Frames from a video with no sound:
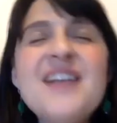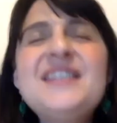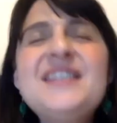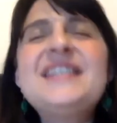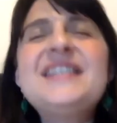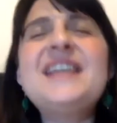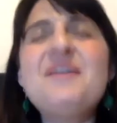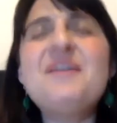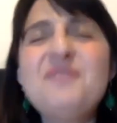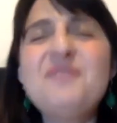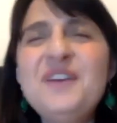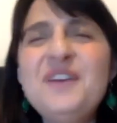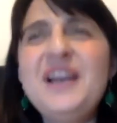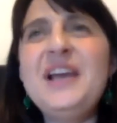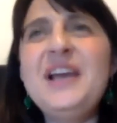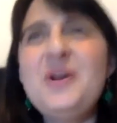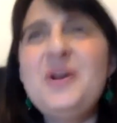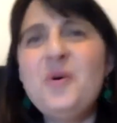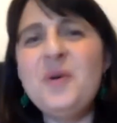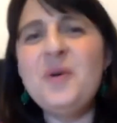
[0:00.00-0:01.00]
definitely
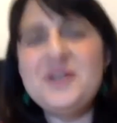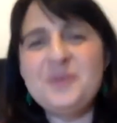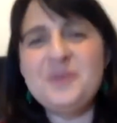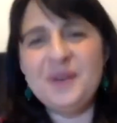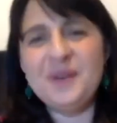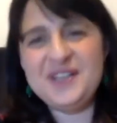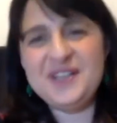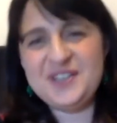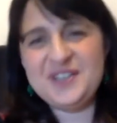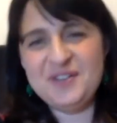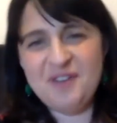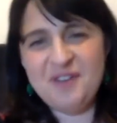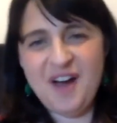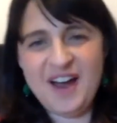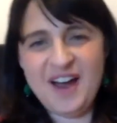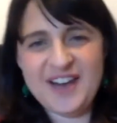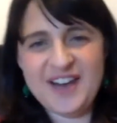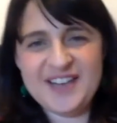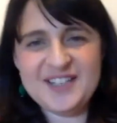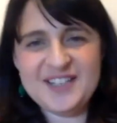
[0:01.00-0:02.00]
always wanted to
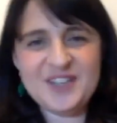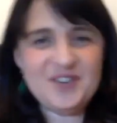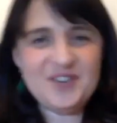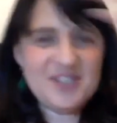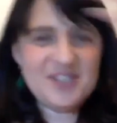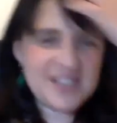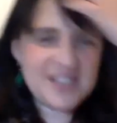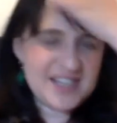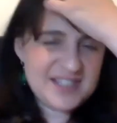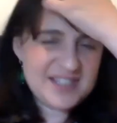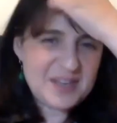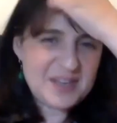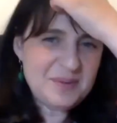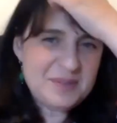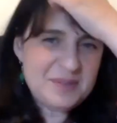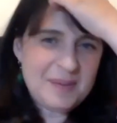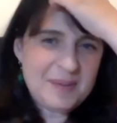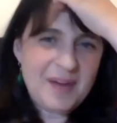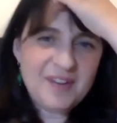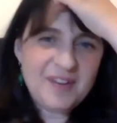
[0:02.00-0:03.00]
write. So since I was
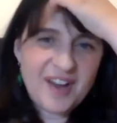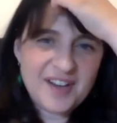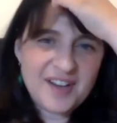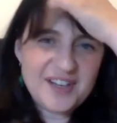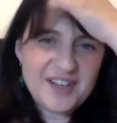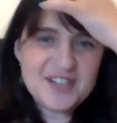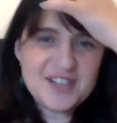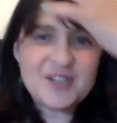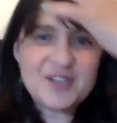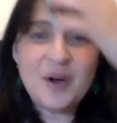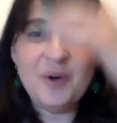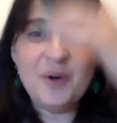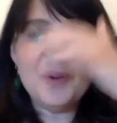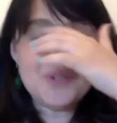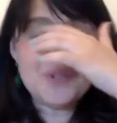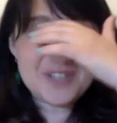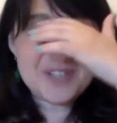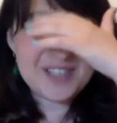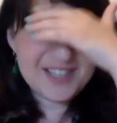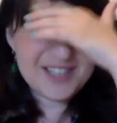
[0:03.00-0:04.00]
about 9 years old,
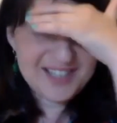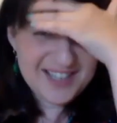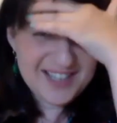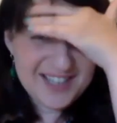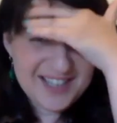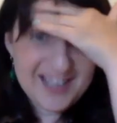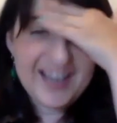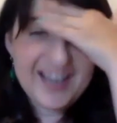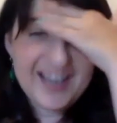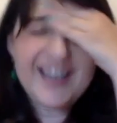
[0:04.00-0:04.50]
like